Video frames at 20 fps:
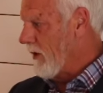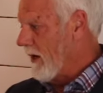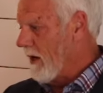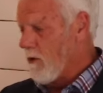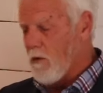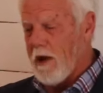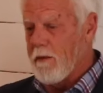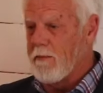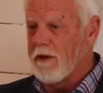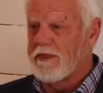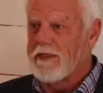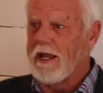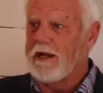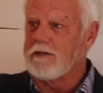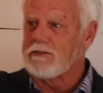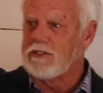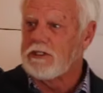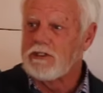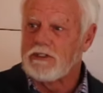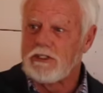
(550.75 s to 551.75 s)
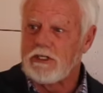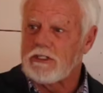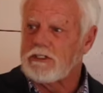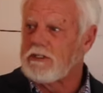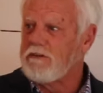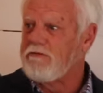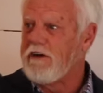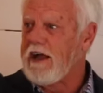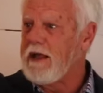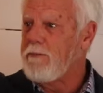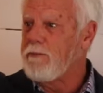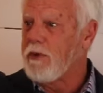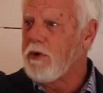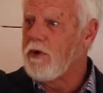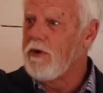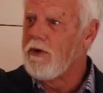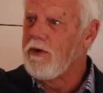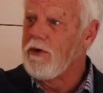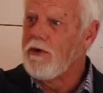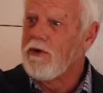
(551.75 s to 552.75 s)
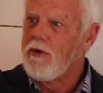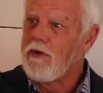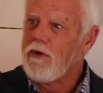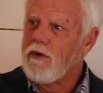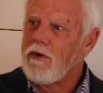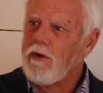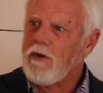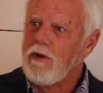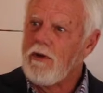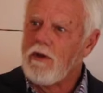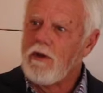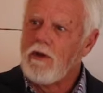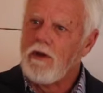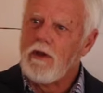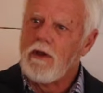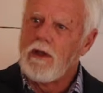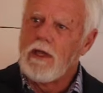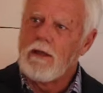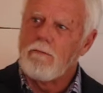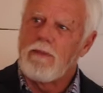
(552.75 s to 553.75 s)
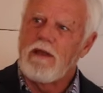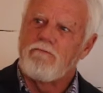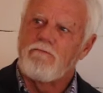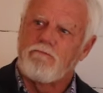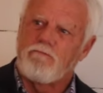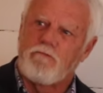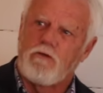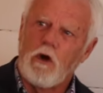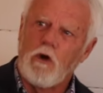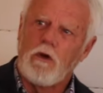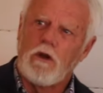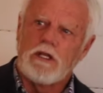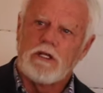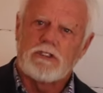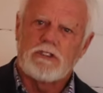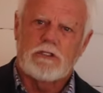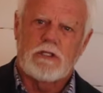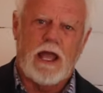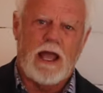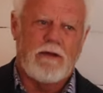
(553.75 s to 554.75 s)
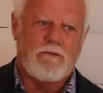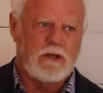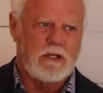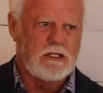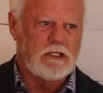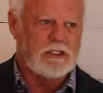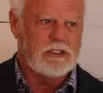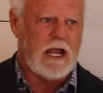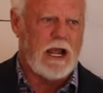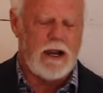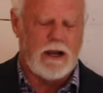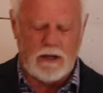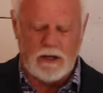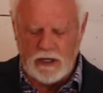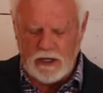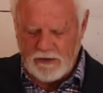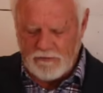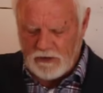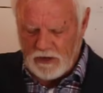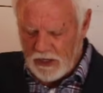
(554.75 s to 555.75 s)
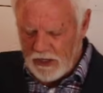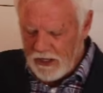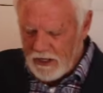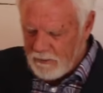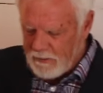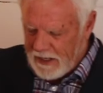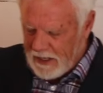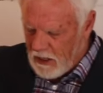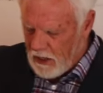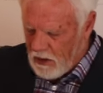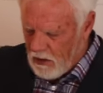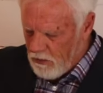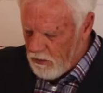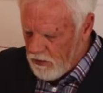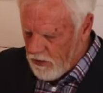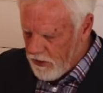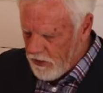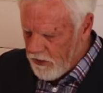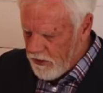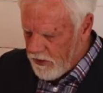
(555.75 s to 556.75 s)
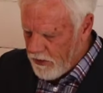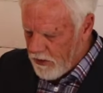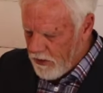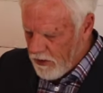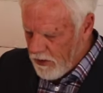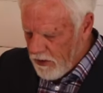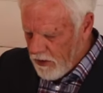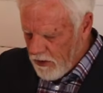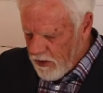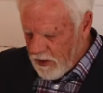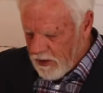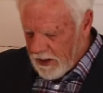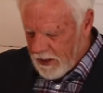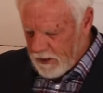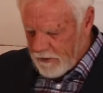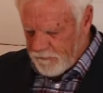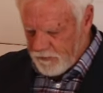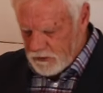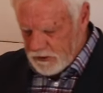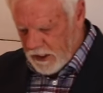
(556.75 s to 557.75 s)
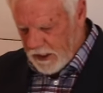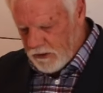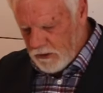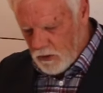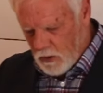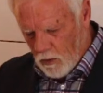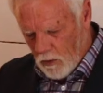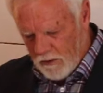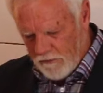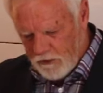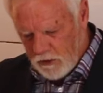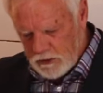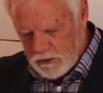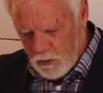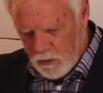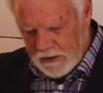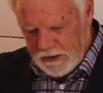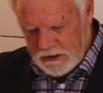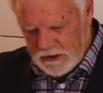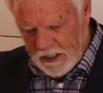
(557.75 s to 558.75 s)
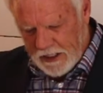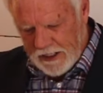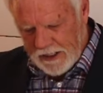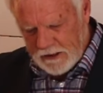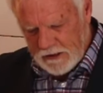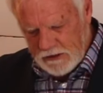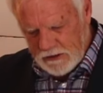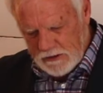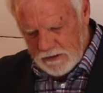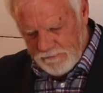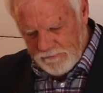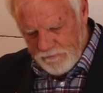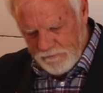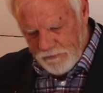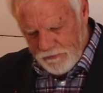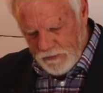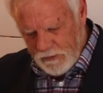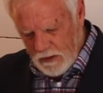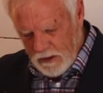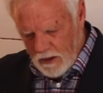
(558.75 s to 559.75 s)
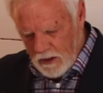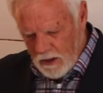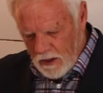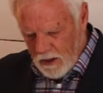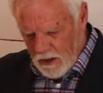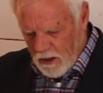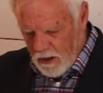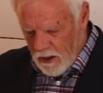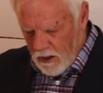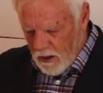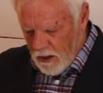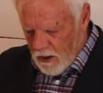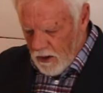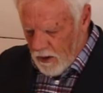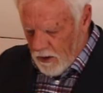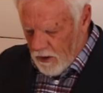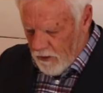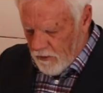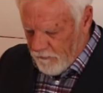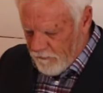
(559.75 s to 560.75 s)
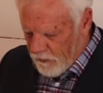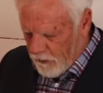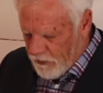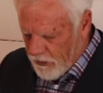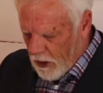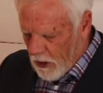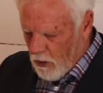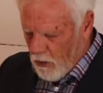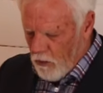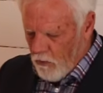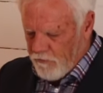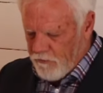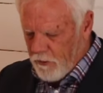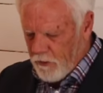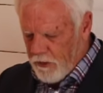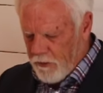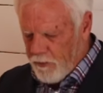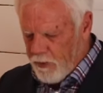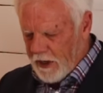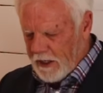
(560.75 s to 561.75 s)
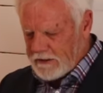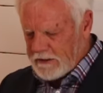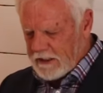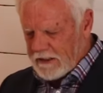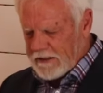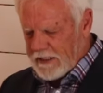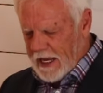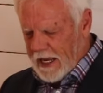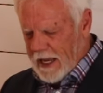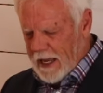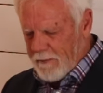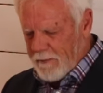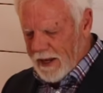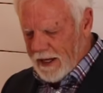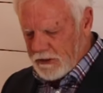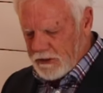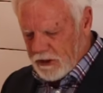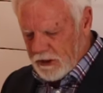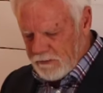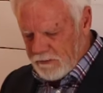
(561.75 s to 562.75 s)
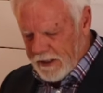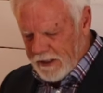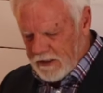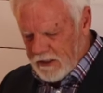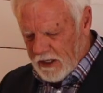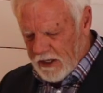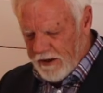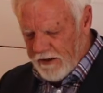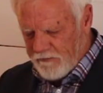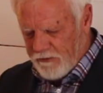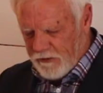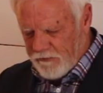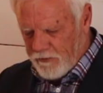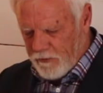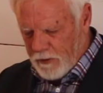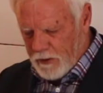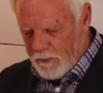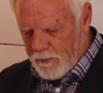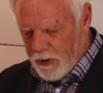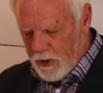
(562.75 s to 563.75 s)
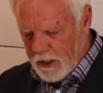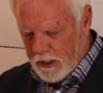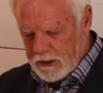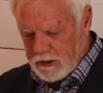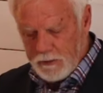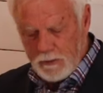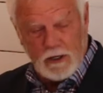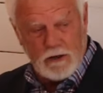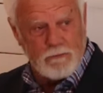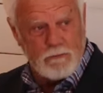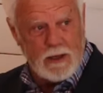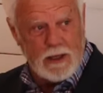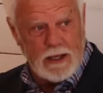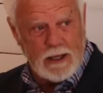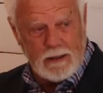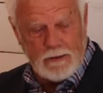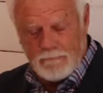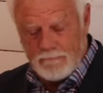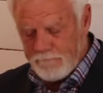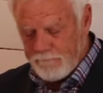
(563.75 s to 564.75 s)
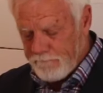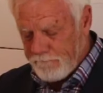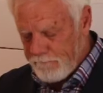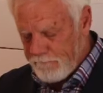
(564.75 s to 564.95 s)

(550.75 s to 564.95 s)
anyway, but theirs is just a vapor. It'd be foolish to have a desire to live a little bit longer and to forsake Torah. Verse 26. For though for the present time I should be delivered from the punishment of men,